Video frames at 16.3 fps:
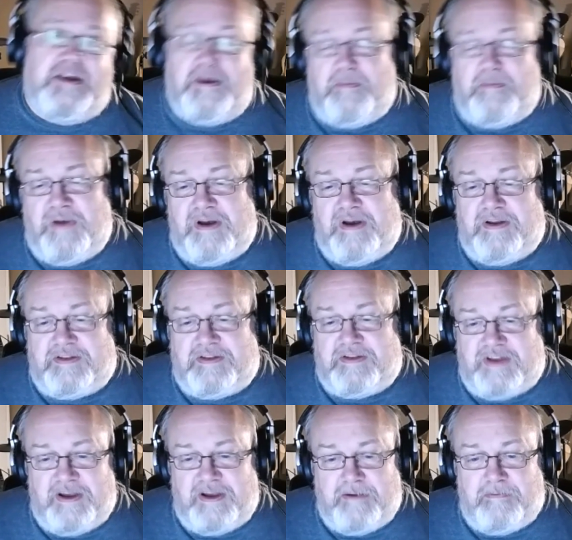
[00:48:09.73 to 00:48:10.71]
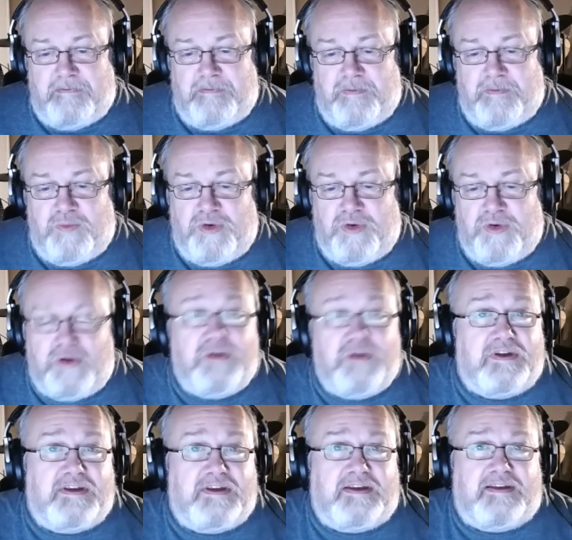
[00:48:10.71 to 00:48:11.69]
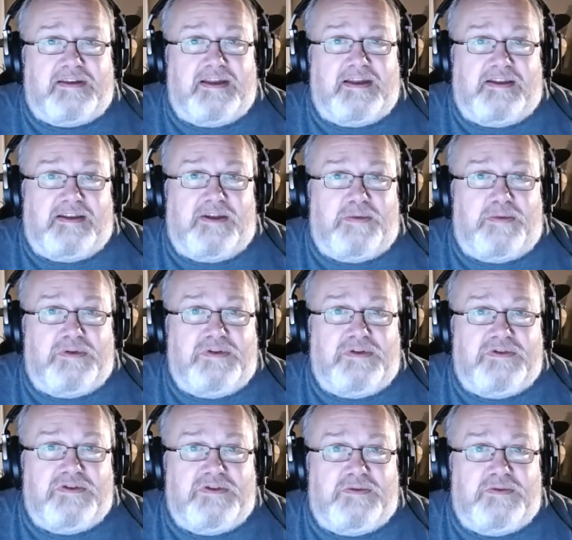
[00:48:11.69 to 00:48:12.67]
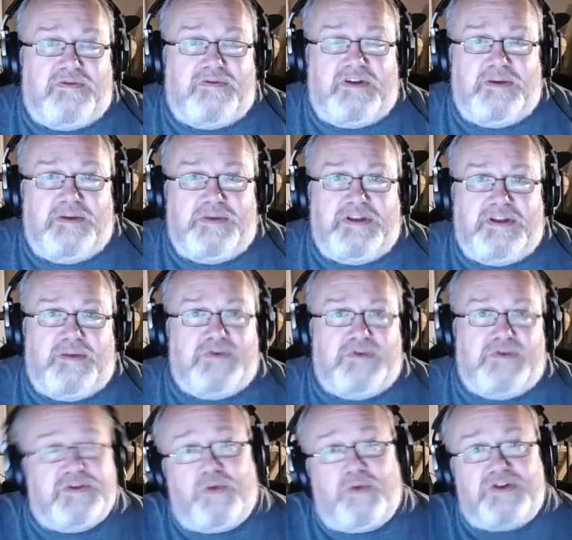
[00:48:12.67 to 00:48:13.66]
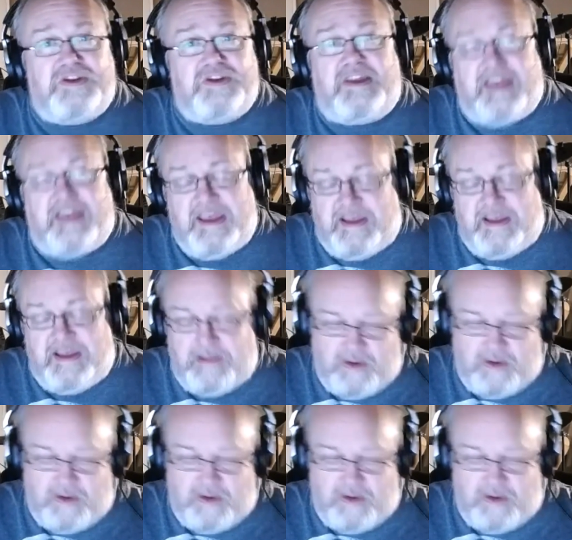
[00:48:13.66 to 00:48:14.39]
but we'll get it up on YouTube for anybody that wants to watch it again,